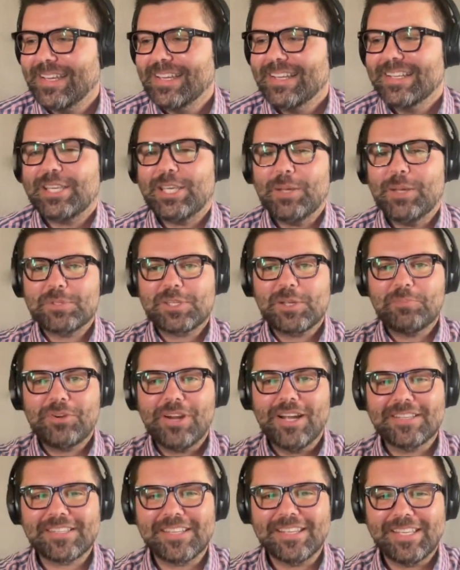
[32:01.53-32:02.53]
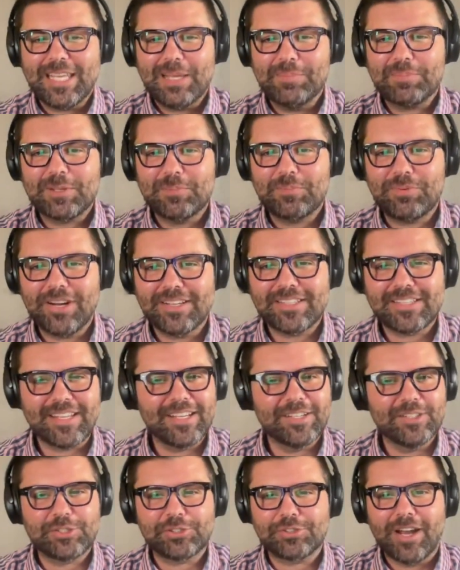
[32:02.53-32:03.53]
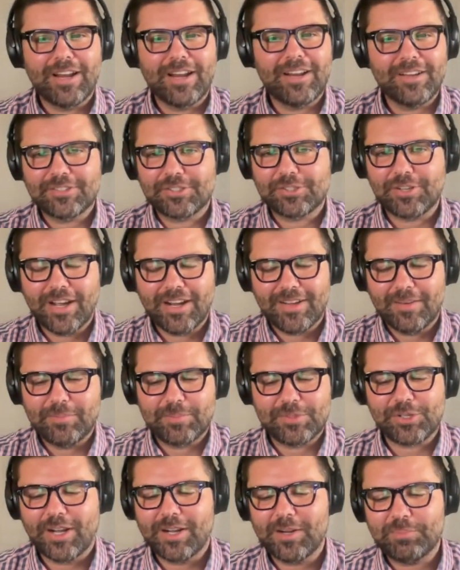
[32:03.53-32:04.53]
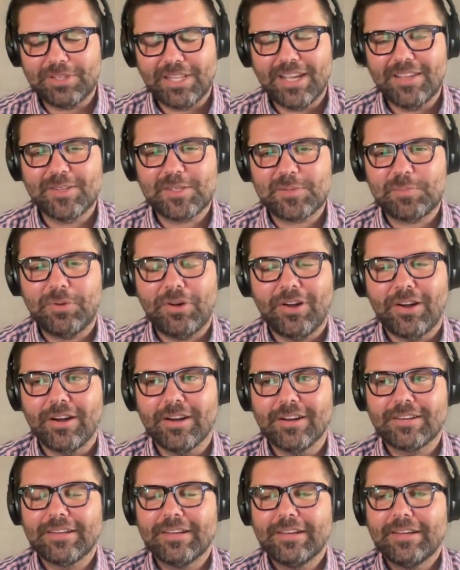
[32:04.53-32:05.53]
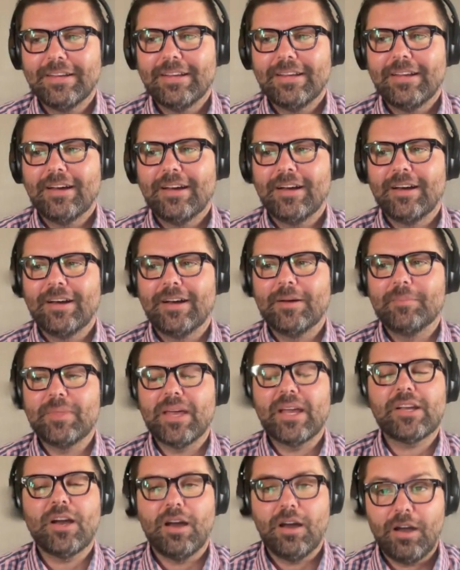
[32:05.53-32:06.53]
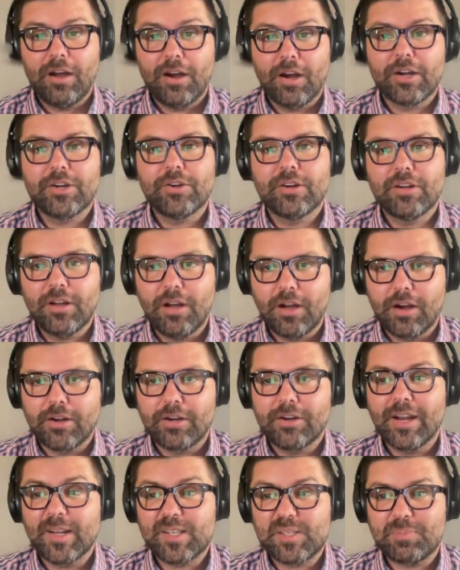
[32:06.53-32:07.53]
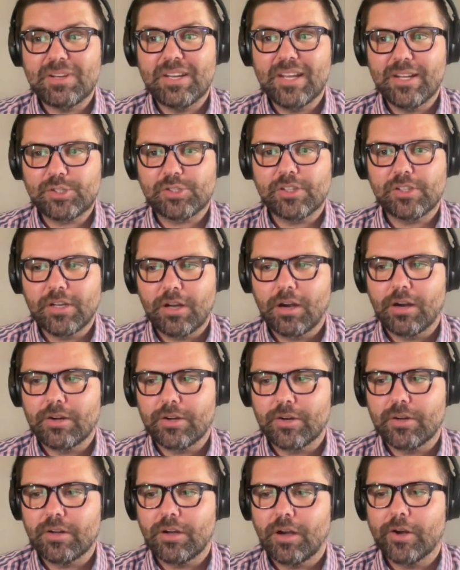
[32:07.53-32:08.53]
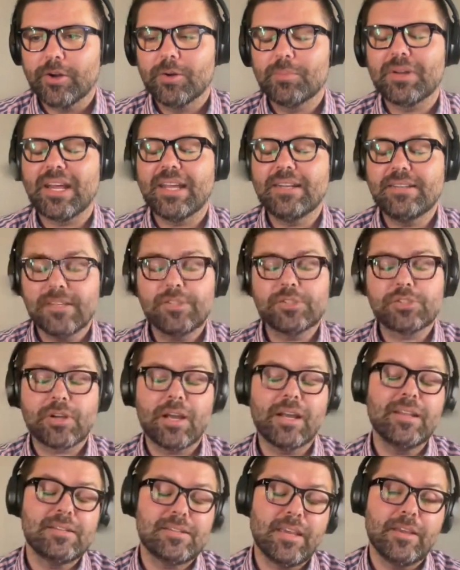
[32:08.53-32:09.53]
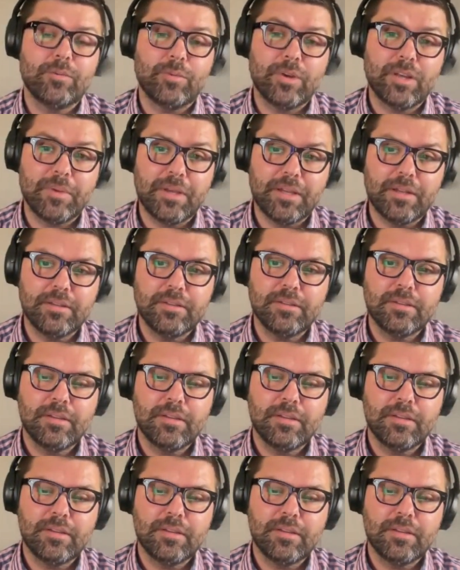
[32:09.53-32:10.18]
keep suppressing, try to play this part. That got harder and harder, exponentially harder and harder. But I did try to date women.